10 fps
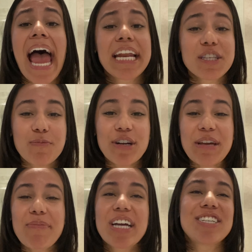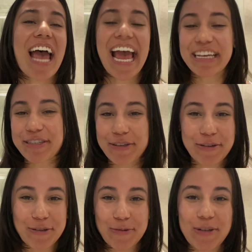and it's pretty much as
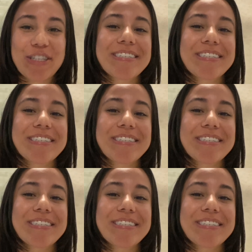usual,